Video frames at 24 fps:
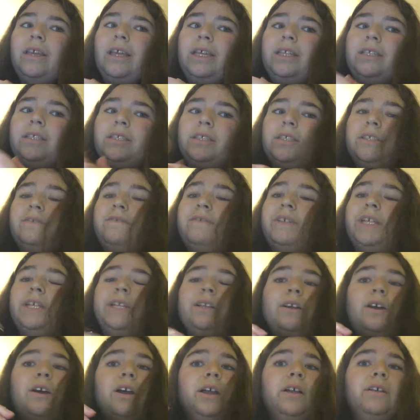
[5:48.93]
it's just
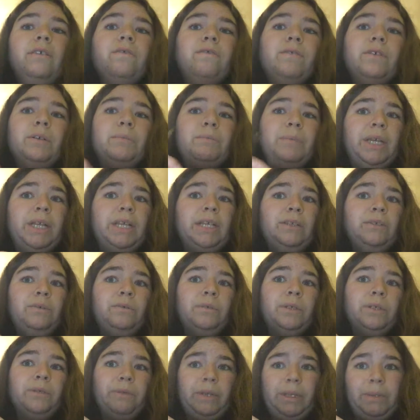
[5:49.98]
very hard for men
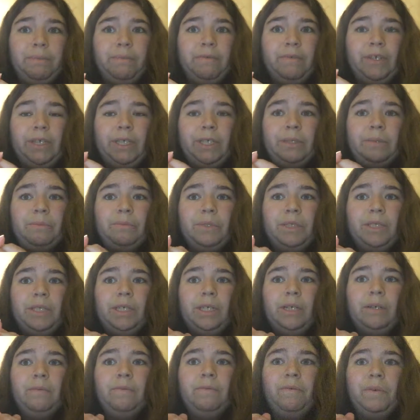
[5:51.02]
who are rape victims
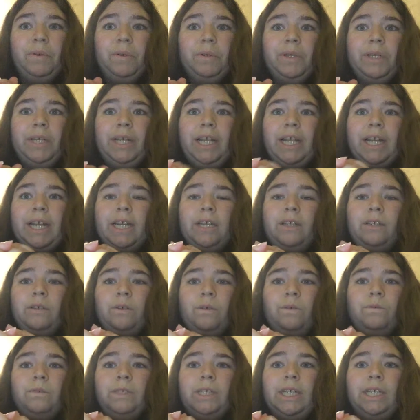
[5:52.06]
to come forward. And I
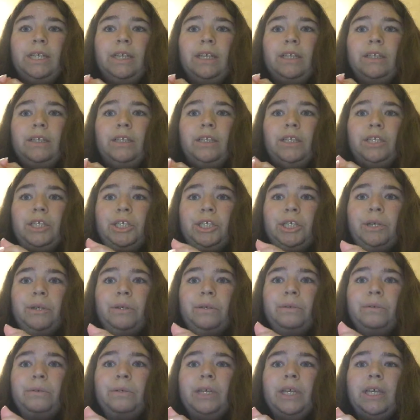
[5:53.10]
don't like that the
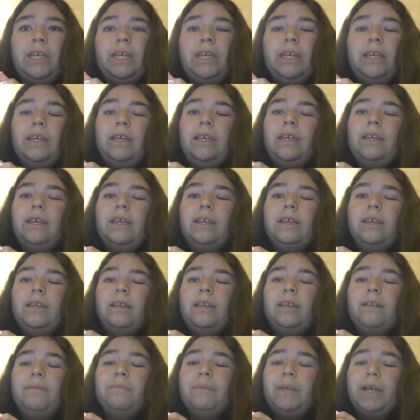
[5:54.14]
show,
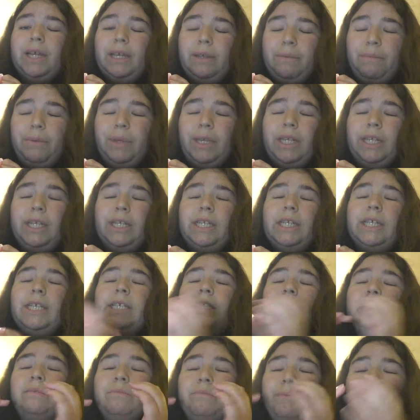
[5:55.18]
in my opinion,
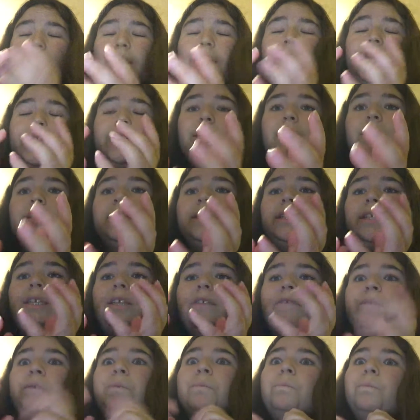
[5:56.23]
is making it
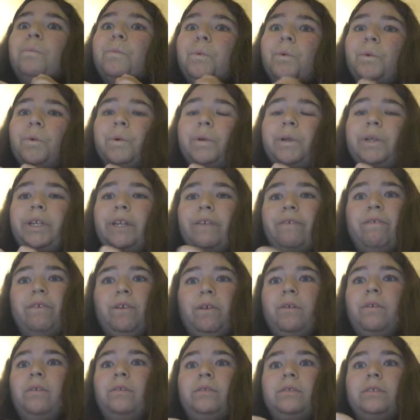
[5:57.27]
even more
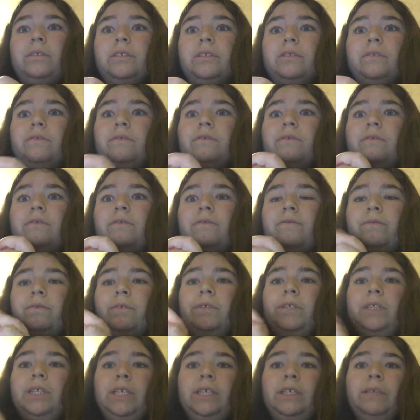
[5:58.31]
difficult
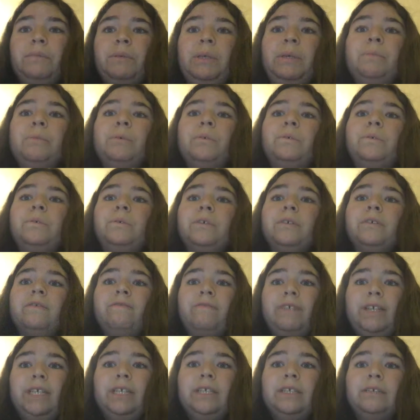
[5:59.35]
for these people who are
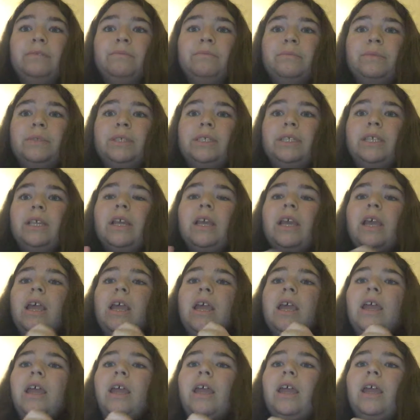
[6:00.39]
victims.
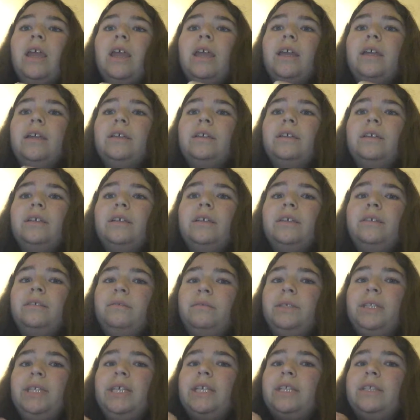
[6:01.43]
I mean,